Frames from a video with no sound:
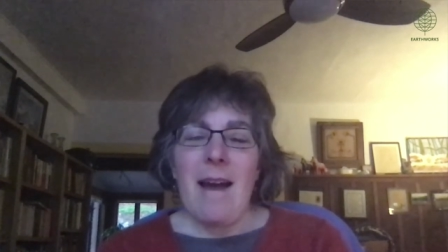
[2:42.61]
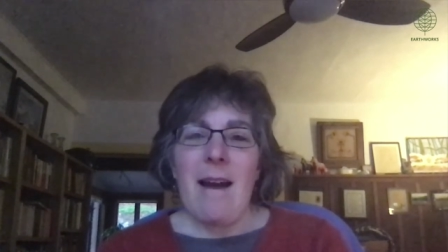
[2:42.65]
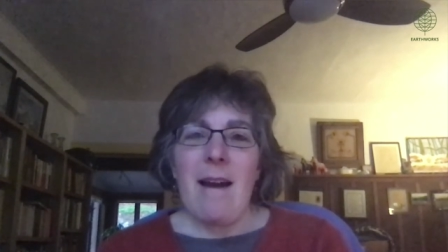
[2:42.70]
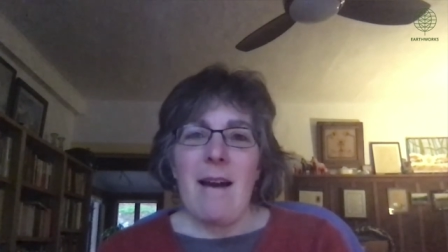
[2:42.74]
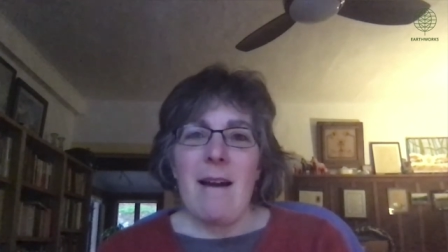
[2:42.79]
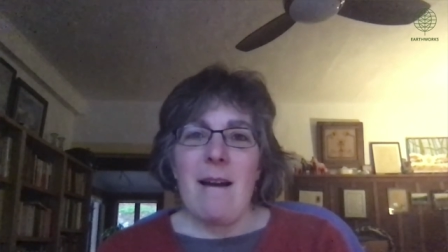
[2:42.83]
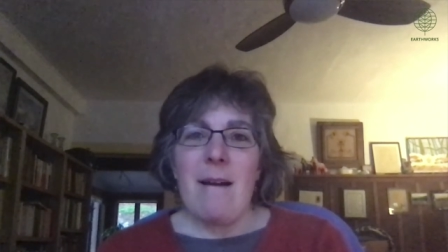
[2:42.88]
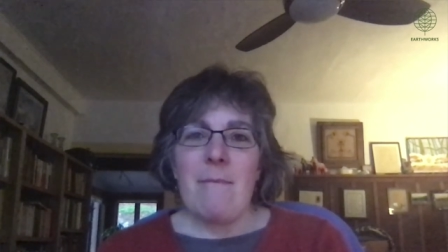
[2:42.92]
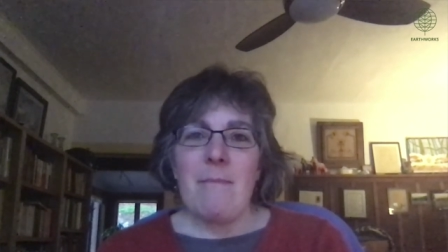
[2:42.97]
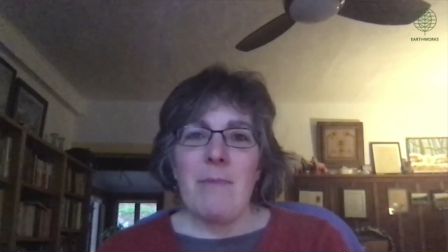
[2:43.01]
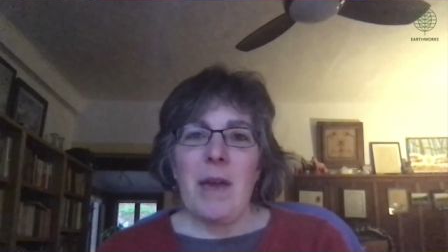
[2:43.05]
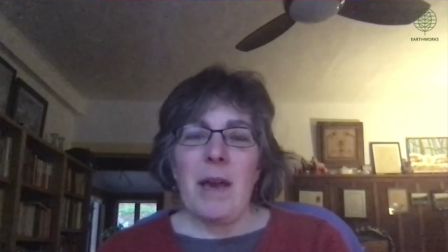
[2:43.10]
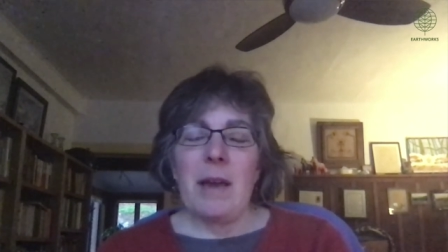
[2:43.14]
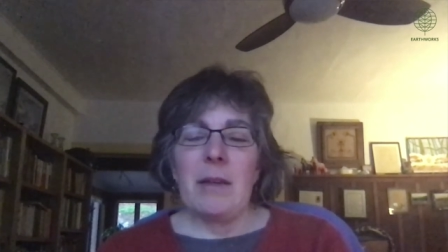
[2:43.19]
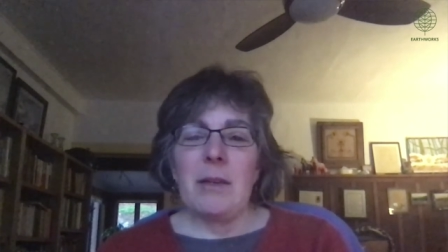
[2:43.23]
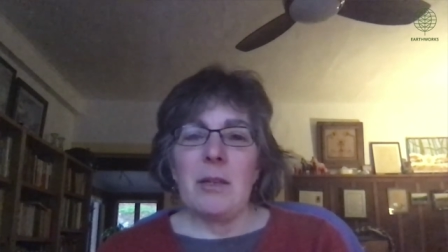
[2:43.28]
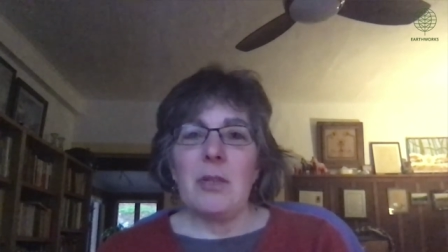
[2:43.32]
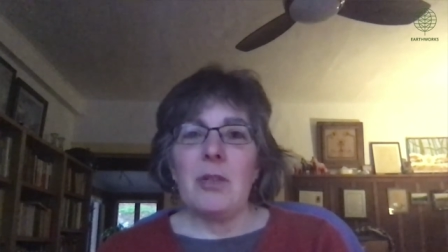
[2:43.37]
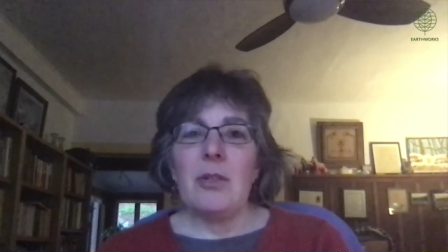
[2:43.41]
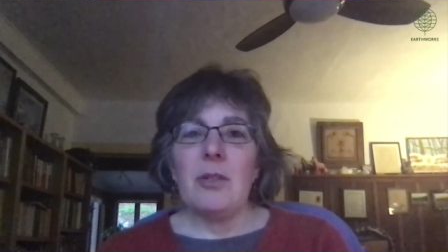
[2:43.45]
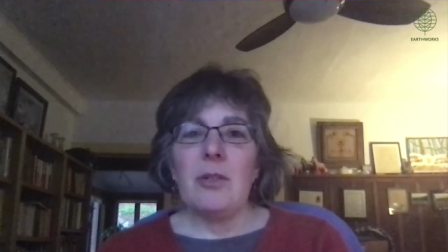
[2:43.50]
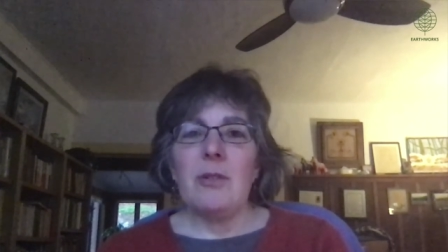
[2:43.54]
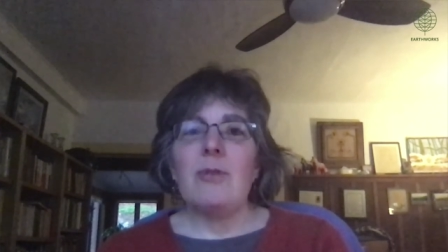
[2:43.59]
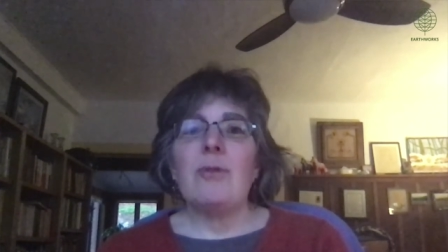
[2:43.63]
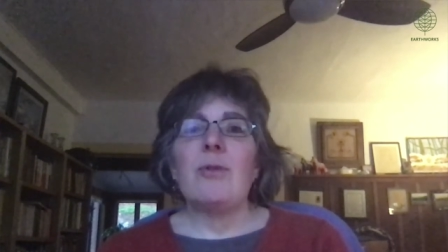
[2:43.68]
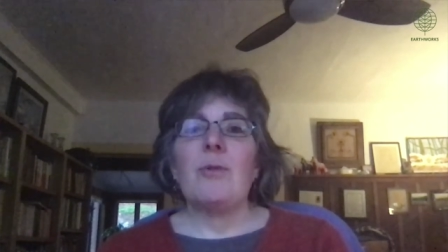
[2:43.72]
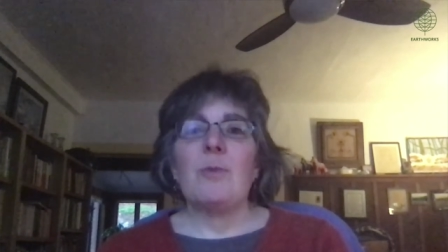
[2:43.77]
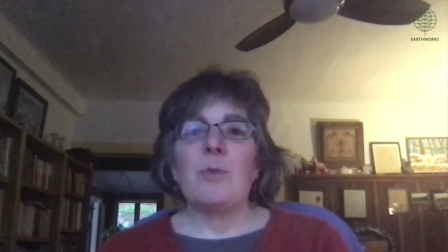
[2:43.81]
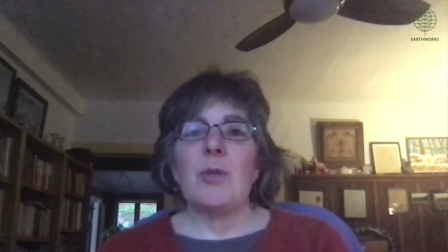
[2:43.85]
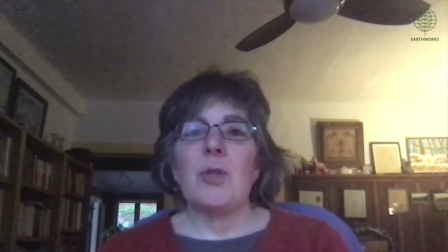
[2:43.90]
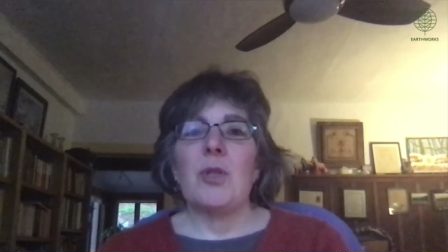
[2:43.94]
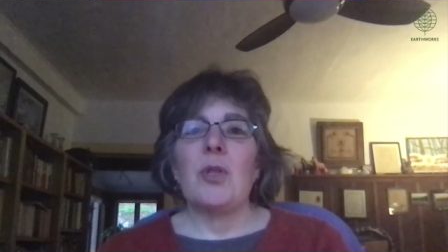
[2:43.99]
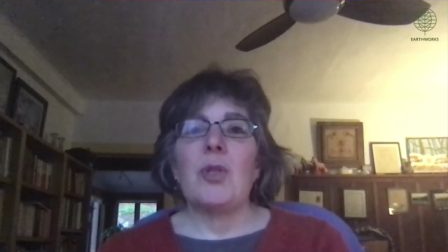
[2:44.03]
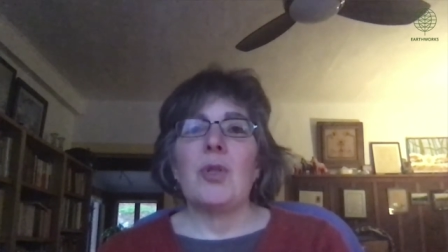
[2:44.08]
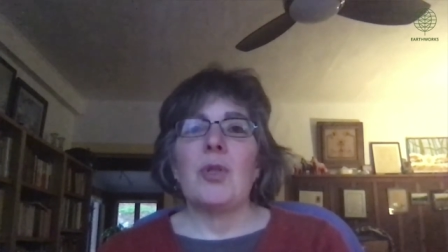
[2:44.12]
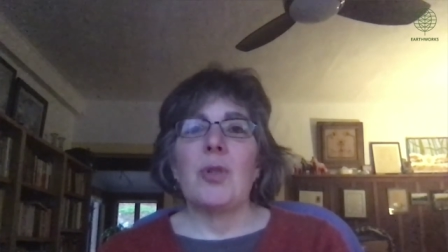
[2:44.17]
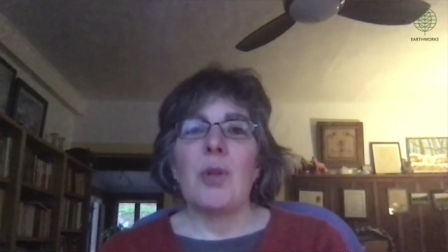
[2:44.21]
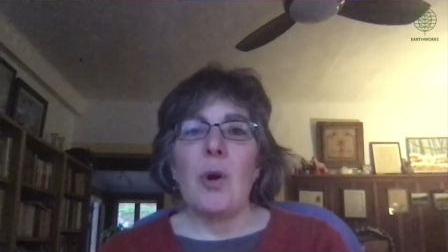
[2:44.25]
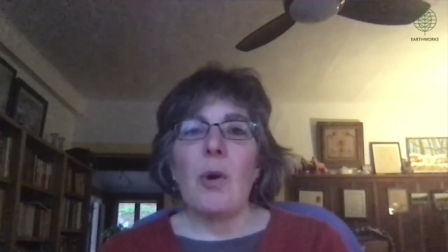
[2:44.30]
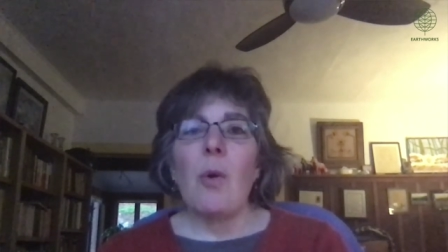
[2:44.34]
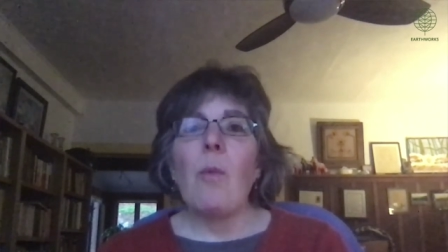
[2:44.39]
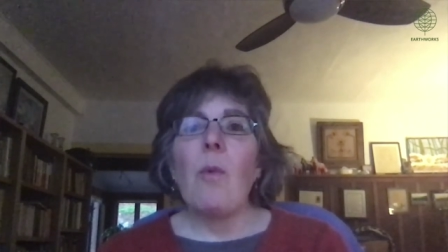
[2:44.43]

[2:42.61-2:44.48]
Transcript: Um, that good news was so